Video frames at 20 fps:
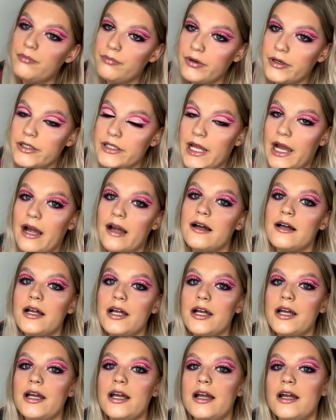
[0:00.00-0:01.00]
But yeah,
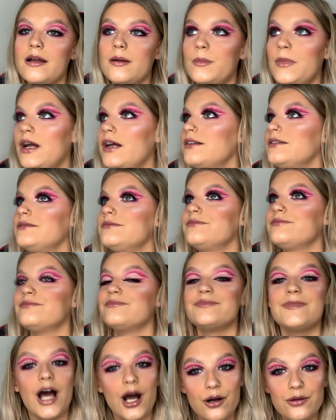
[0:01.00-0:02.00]

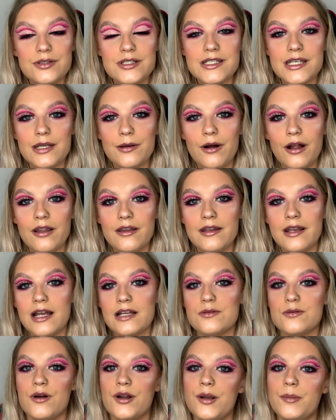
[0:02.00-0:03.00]
I hope to see you all in the
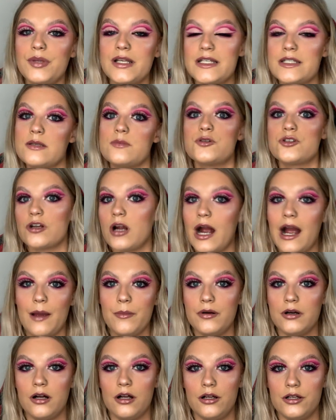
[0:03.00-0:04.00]
next one. Please
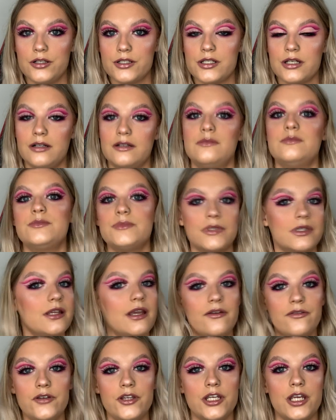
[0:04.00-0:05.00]
subscribe also
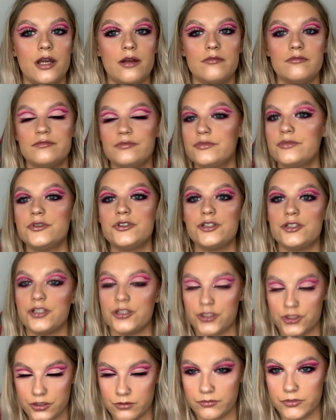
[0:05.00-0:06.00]
if you're new.
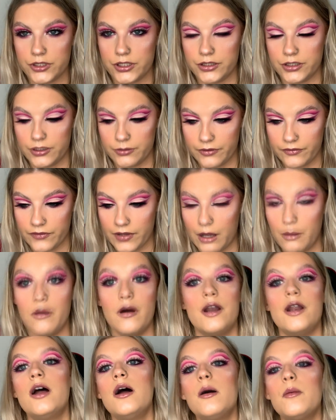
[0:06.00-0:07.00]
Just jumped on you with that
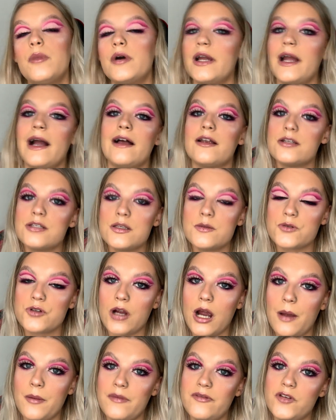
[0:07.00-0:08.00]
one. But yeah,
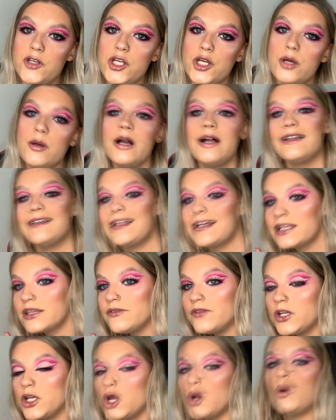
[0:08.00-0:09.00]
subscribe if you're new, like
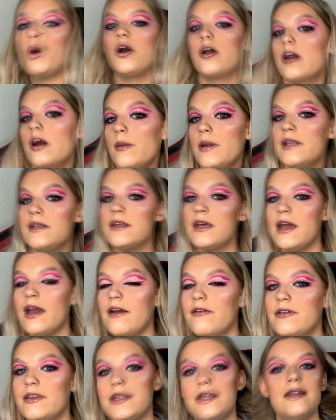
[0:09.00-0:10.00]
the video, comment,
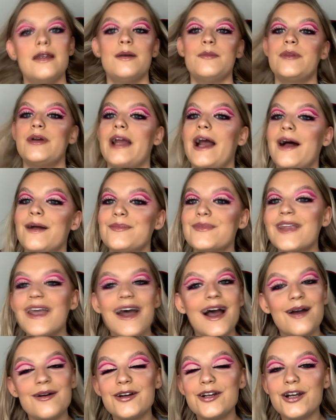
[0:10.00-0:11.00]
everything. But yeah,
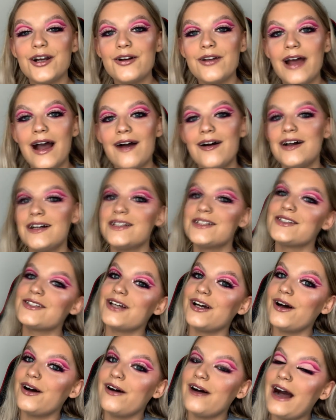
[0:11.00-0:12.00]
I'm gonna go now.
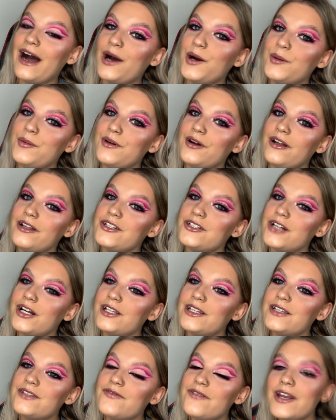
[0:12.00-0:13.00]
So I hope you all
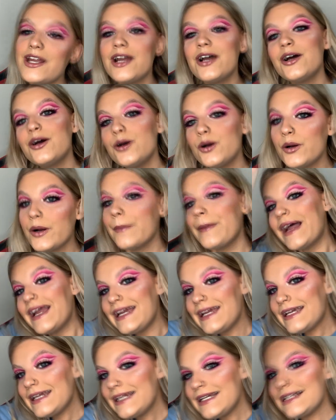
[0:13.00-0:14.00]
enjoyed this video. Bye
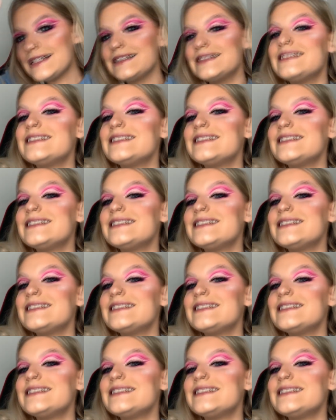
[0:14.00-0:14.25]
bye.